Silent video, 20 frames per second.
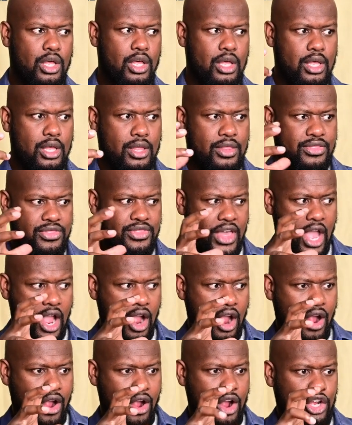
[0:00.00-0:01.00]

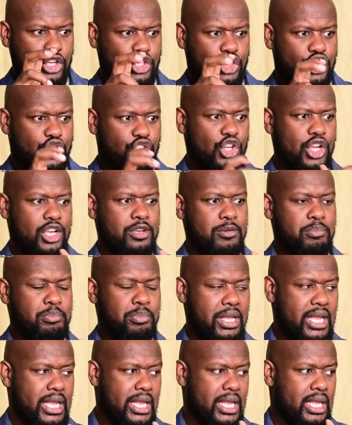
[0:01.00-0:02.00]
there shouldn't
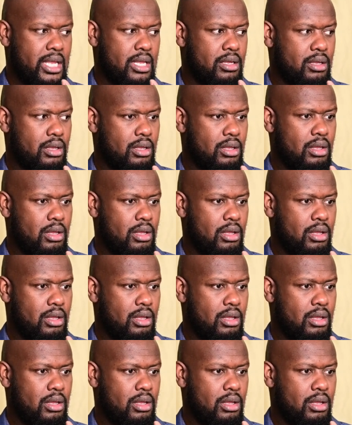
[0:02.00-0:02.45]
be